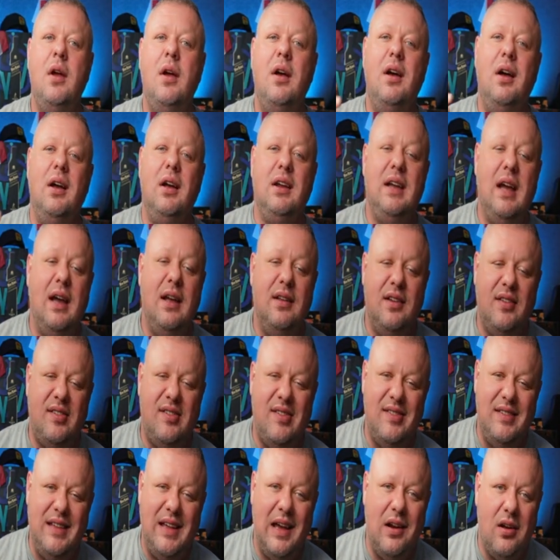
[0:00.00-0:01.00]
Again, this
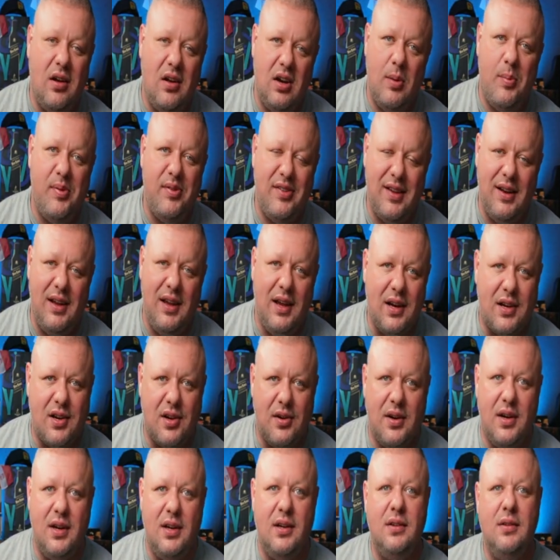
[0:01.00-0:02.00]
is not 100%
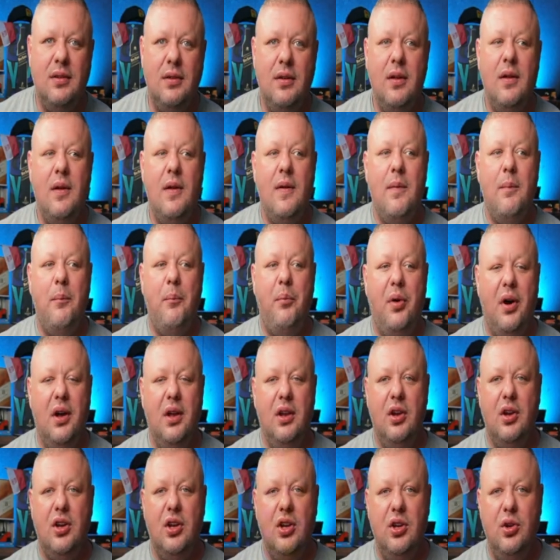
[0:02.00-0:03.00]
accurate, but
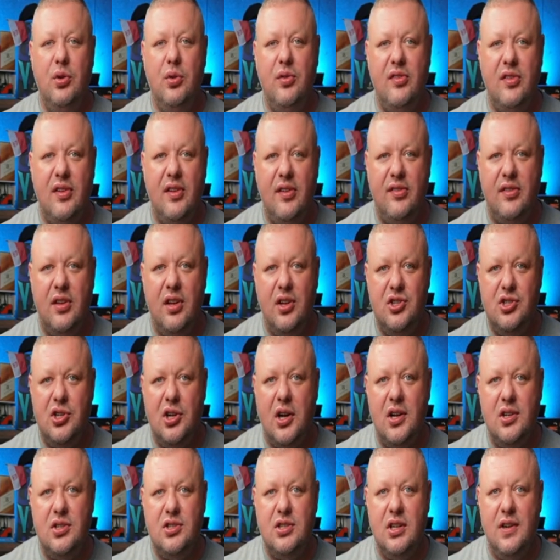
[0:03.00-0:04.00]
you could use this to
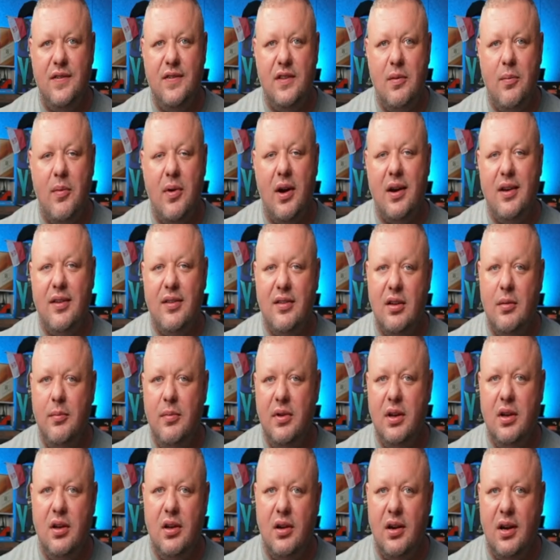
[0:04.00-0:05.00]
judge if the market's going to be
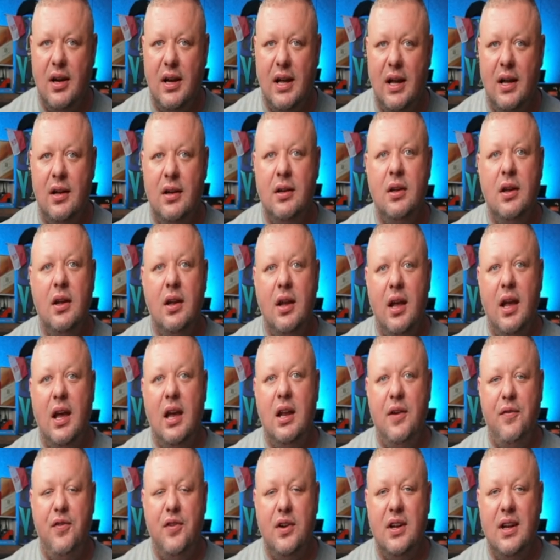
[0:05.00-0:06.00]
good or not, and
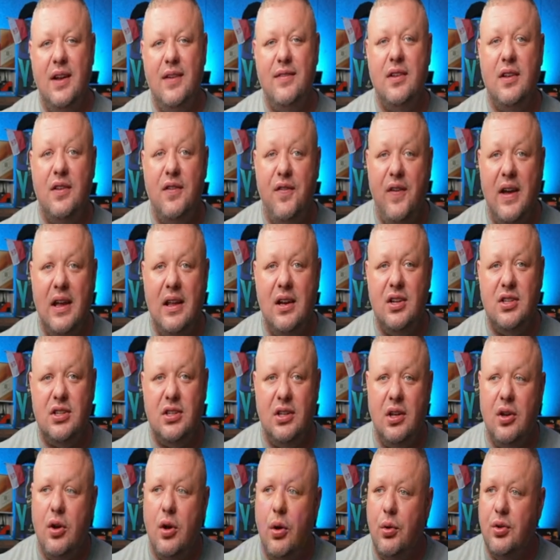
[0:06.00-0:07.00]
if you're going to have the advantage to
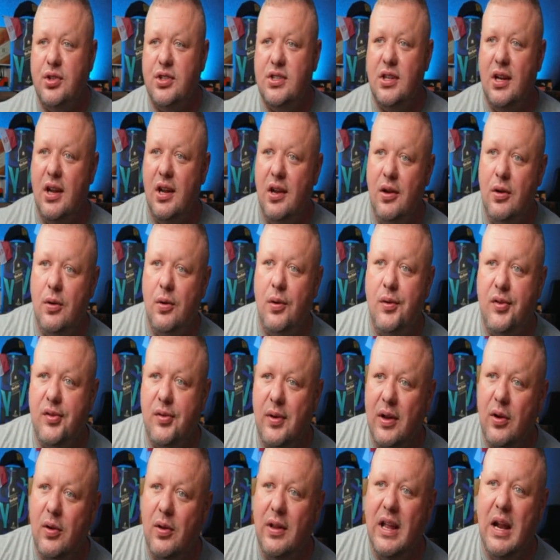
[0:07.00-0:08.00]
negotiate, So I
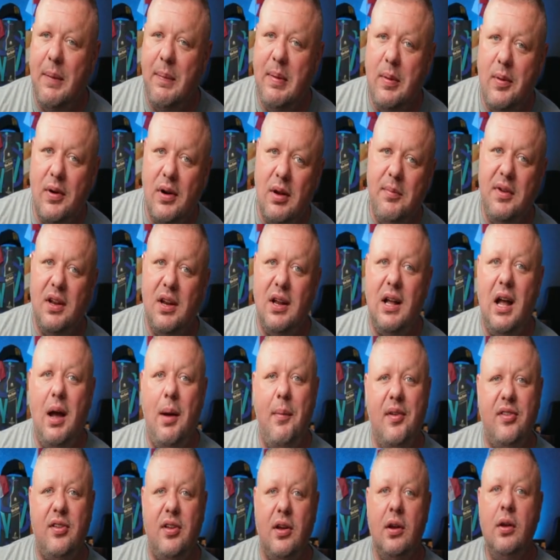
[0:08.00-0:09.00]
know a lot of people are going to be in the
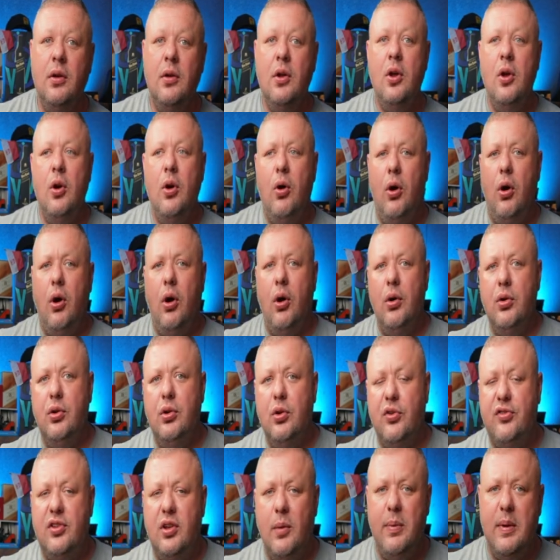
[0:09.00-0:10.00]
comments like, oh,
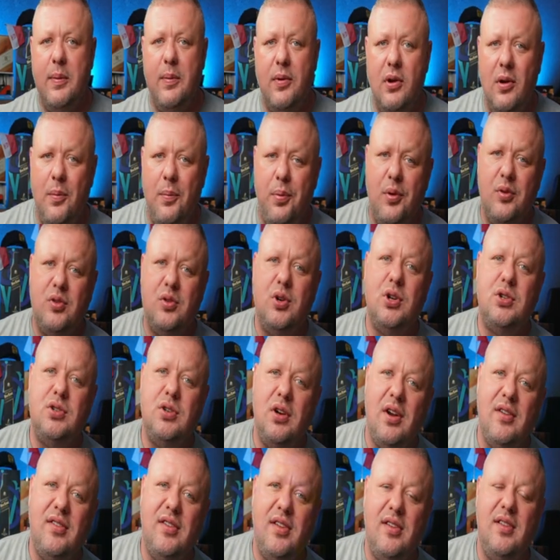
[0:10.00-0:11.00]
some people don't post their
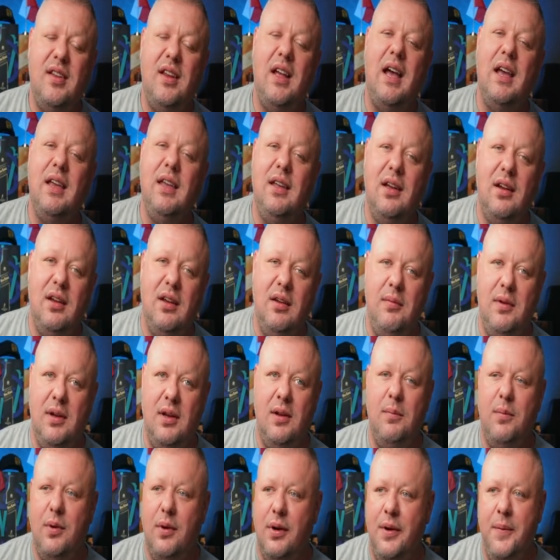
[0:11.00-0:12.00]
trucks. I get it, man,
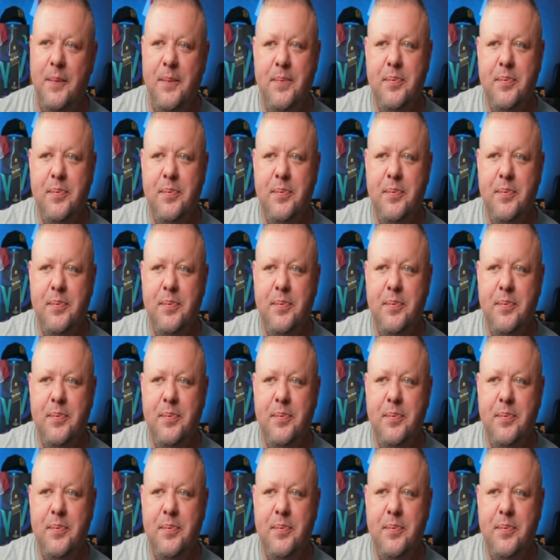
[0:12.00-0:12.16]
but